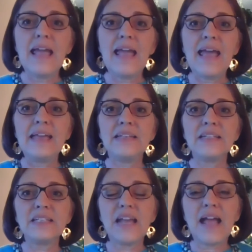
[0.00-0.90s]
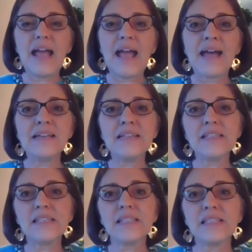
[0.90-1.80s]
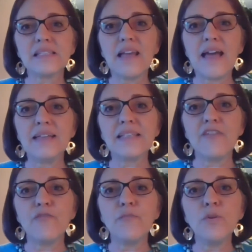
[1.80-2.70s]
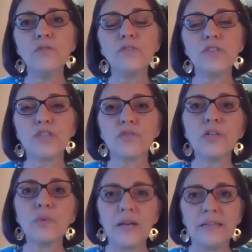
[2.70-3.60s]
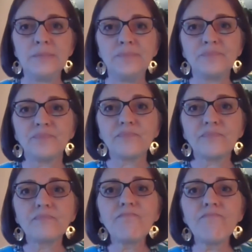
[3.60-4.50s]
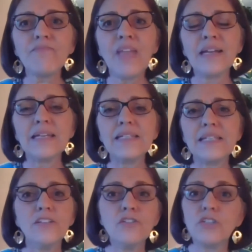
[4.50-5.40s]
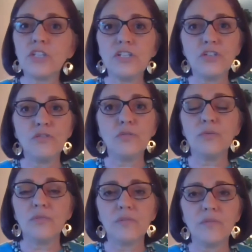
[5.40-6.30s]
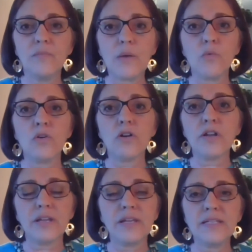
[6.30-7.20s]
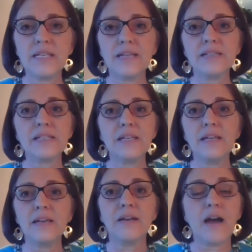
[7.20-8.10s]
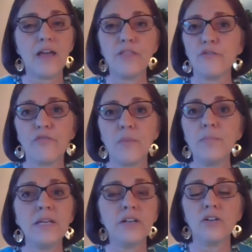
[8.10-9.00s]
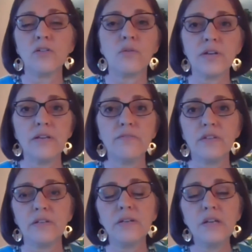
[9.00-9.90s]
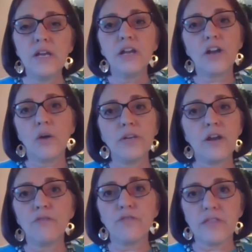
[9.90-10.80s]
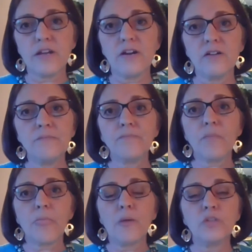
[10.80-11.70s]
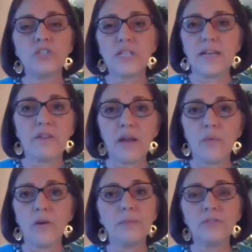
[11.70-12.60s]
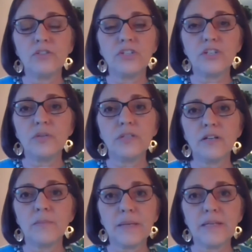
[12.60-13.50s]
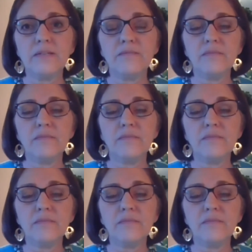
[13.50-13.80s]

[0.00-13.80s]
And as I've moved through it and continue to do my work in Tanzania, either from here or even going over there, which Dave and I were able to do a little bit,